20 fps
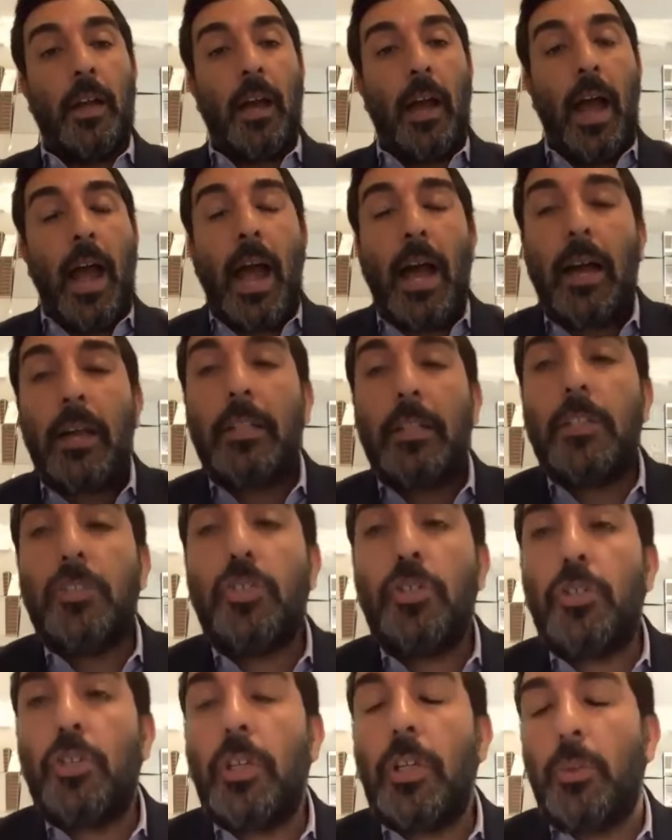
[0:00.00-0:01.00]
How did
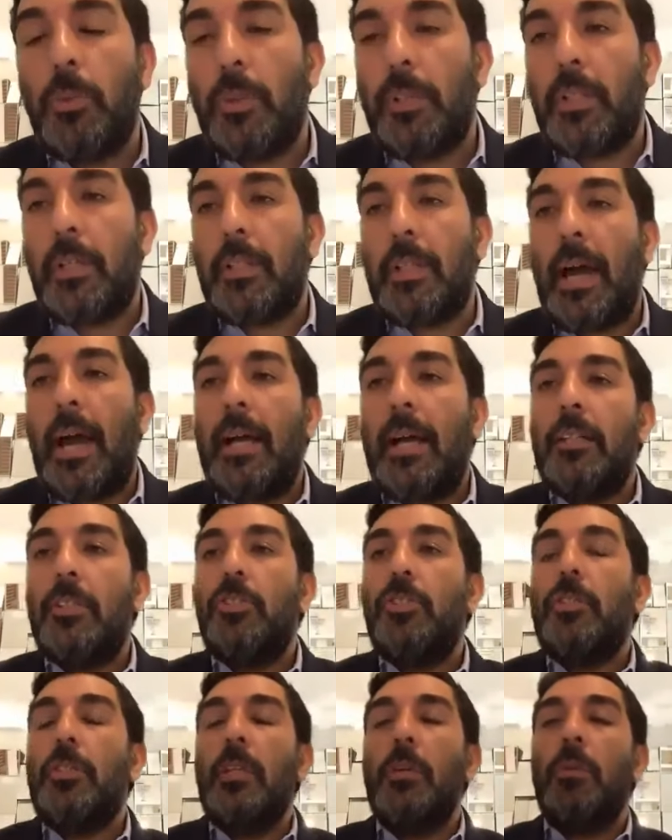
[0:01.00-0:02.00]
you deal with it? How
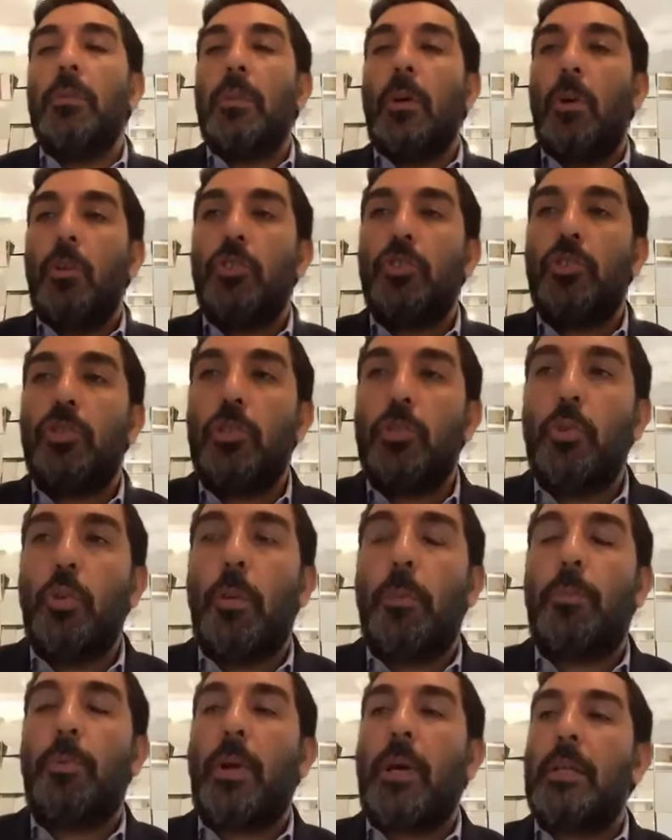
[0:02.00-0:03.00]
did you deal with the whole
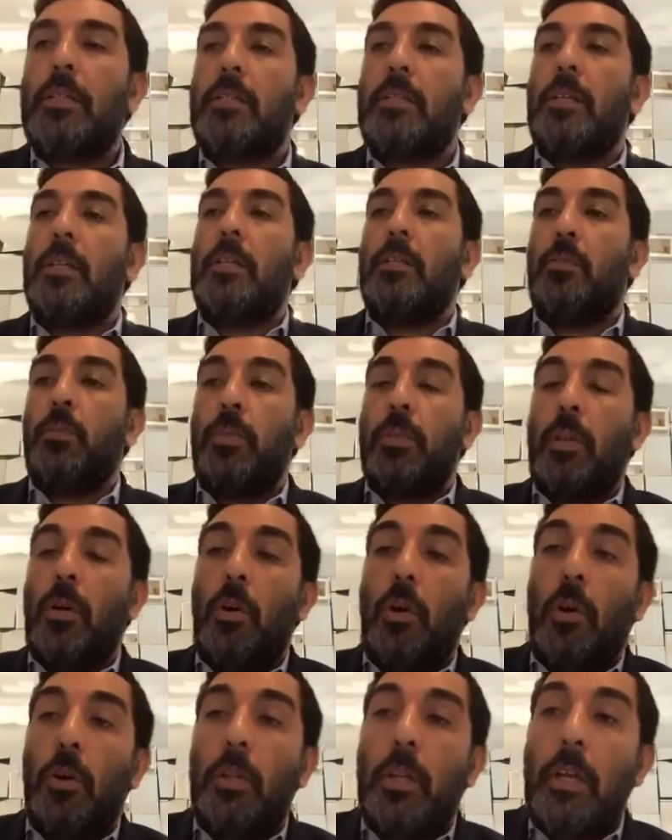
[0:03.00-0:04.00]
Shidduch process, with the
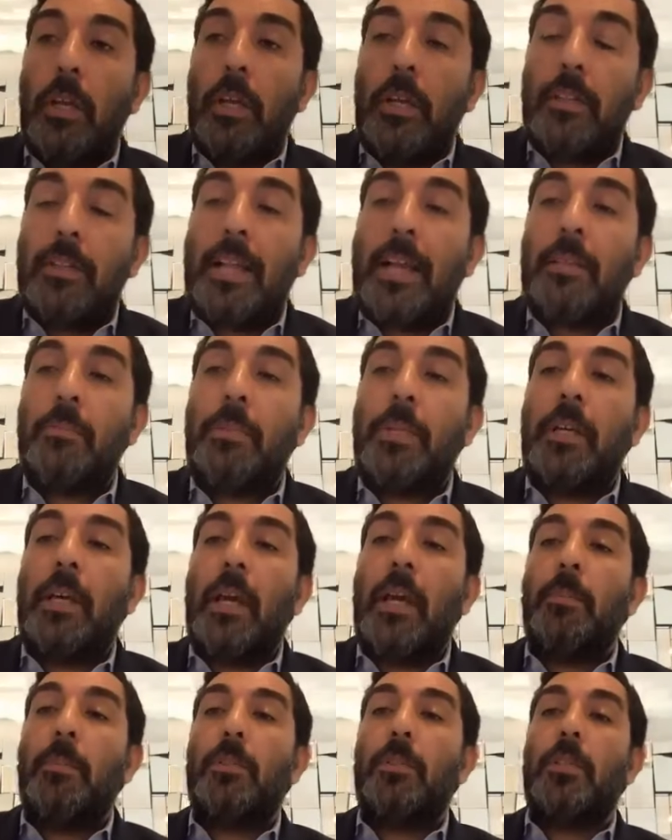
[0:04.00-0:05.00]
whole not
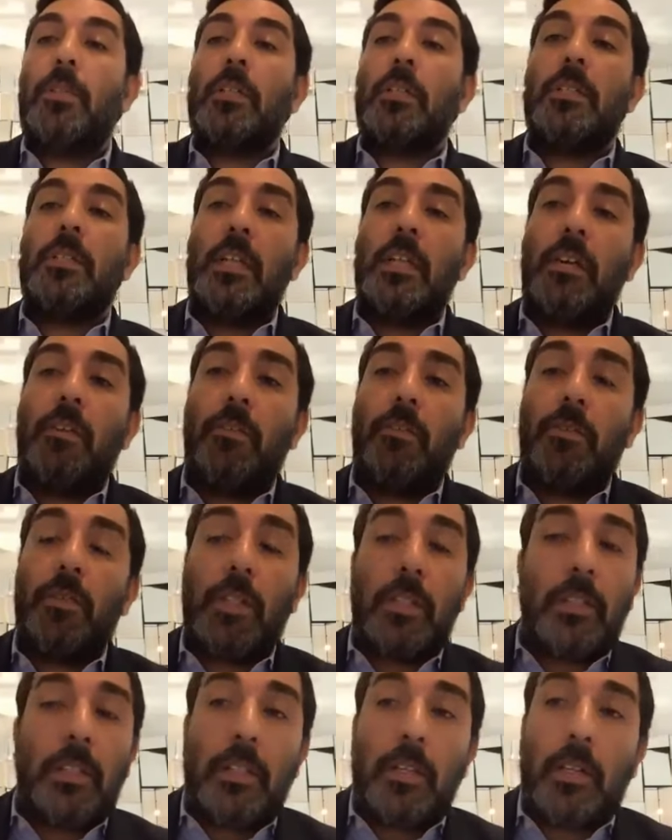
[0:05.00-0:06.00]
being able to conceive,
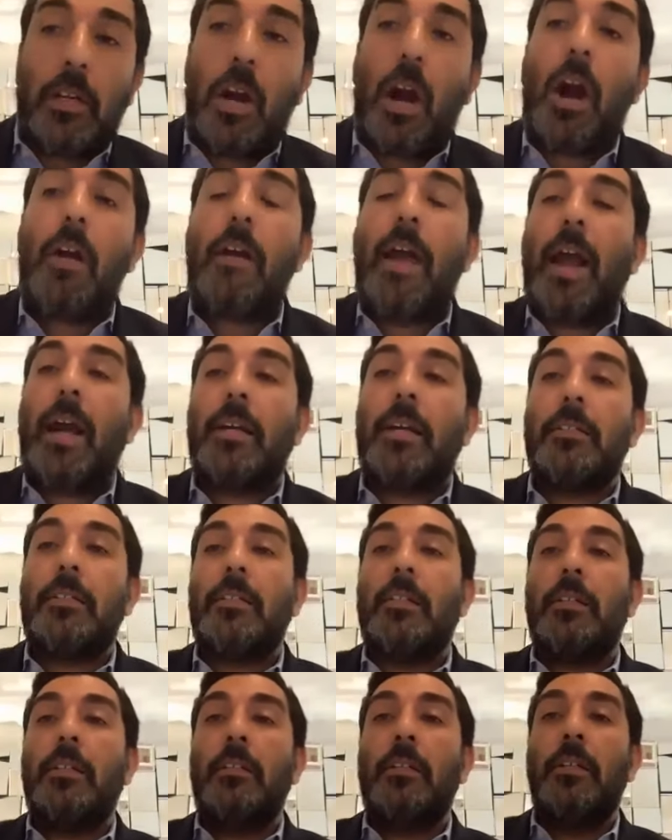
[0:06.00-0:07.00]
the, the, the car
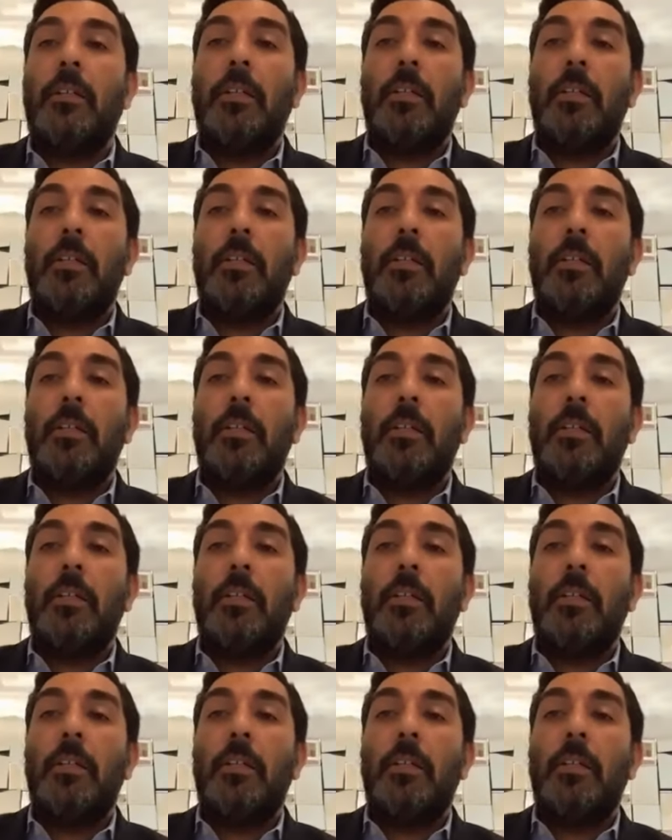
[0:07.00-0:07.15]
accident?